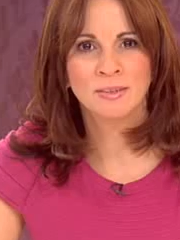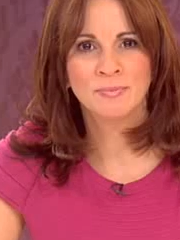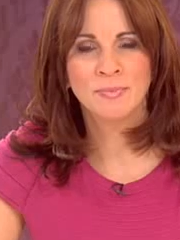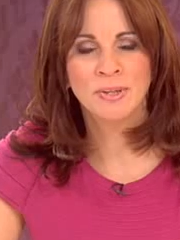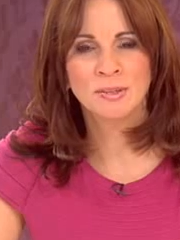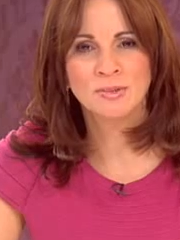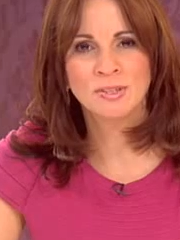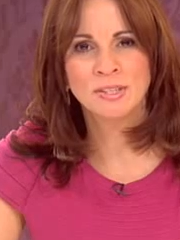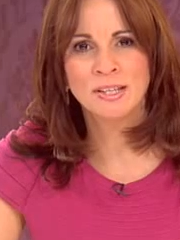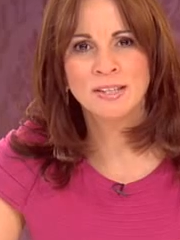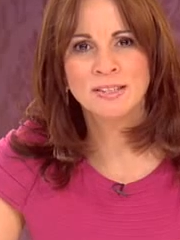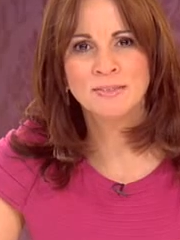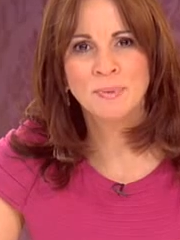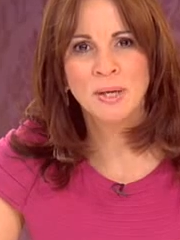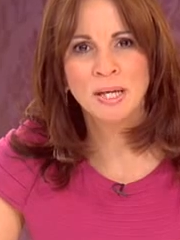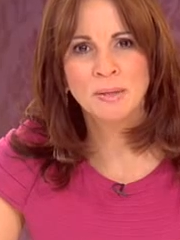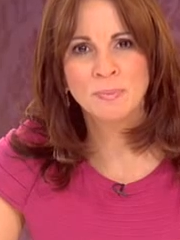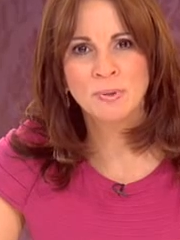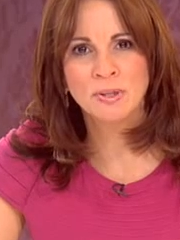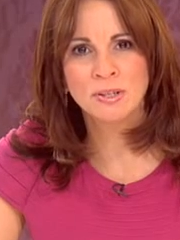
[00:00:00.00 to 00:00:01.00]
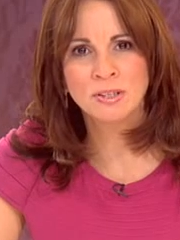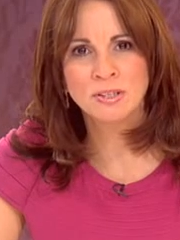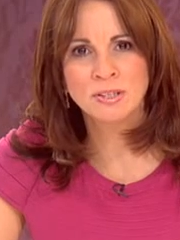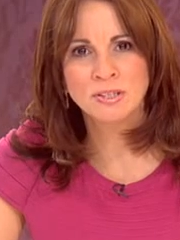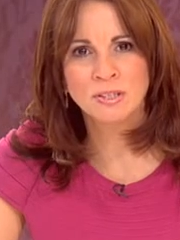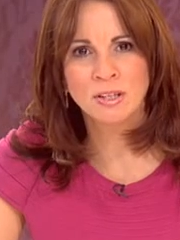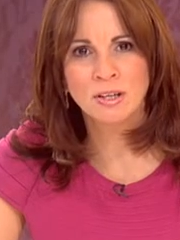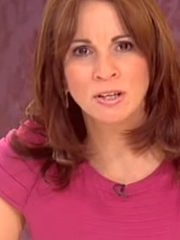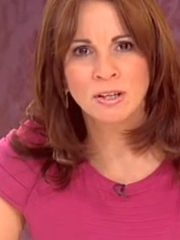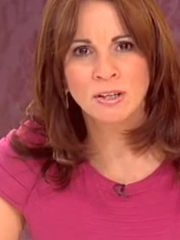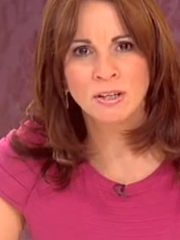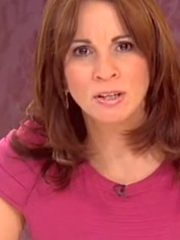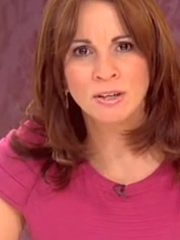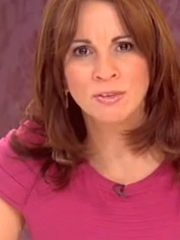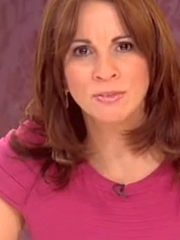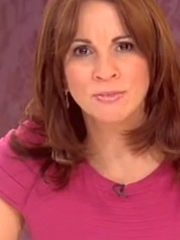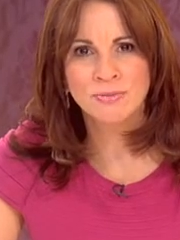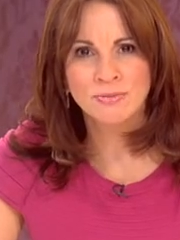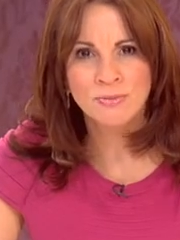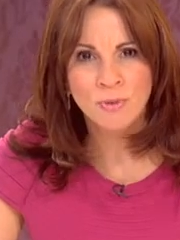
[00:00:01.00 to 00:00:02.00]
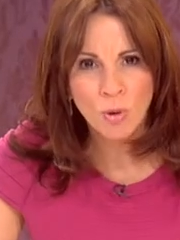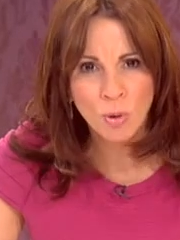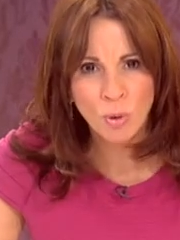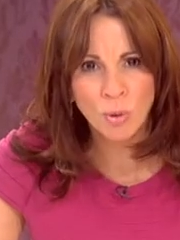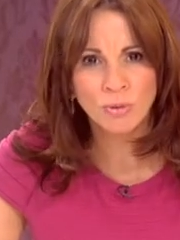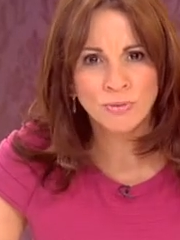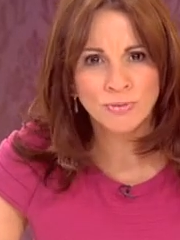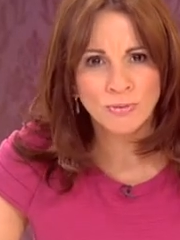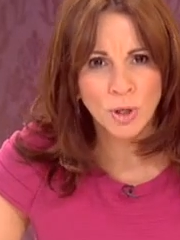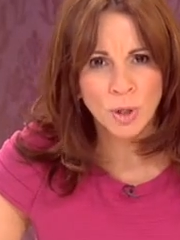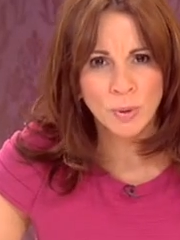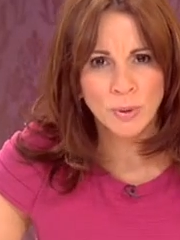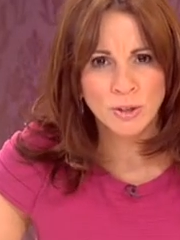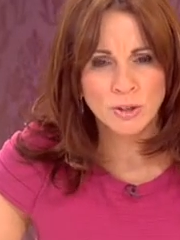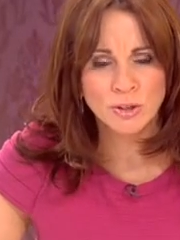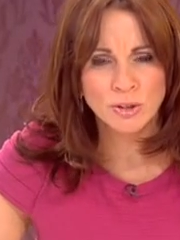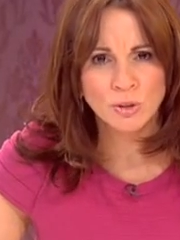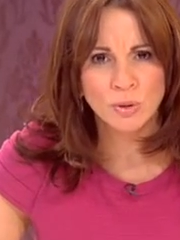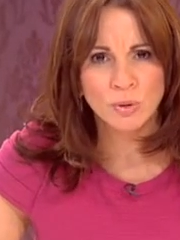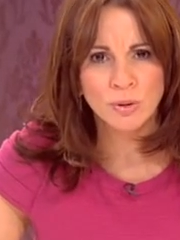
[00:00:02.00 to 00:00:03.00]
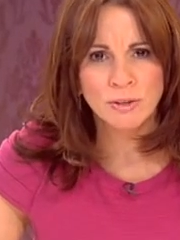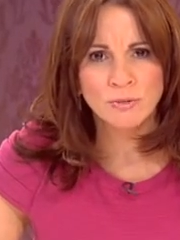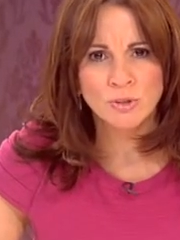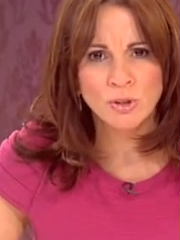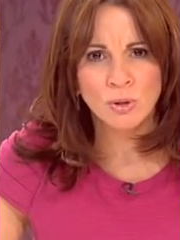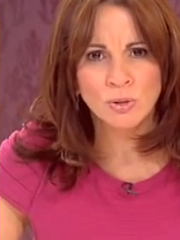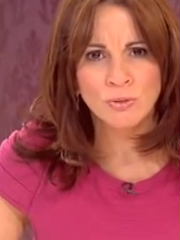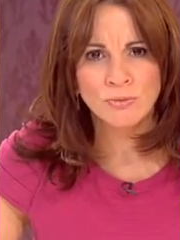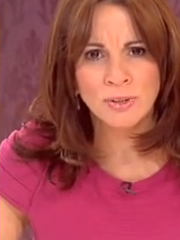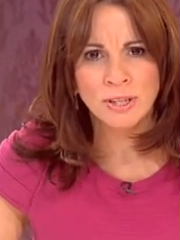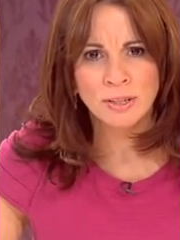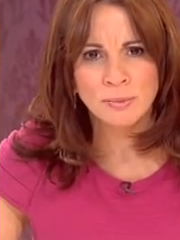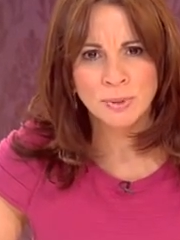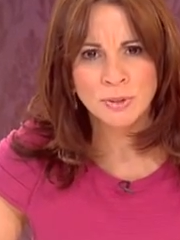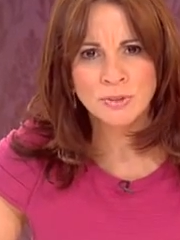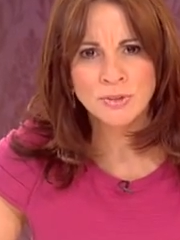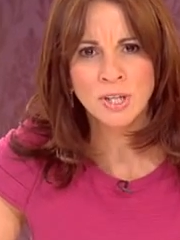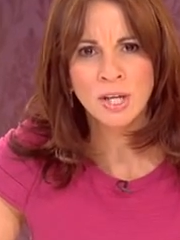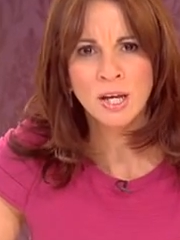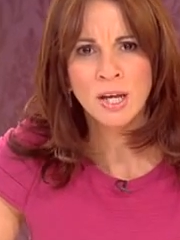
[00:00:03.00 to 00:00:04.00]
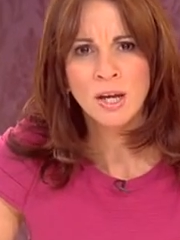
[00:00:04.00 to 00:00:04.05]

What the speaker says: Now, today's papers are all following the story of John Venables,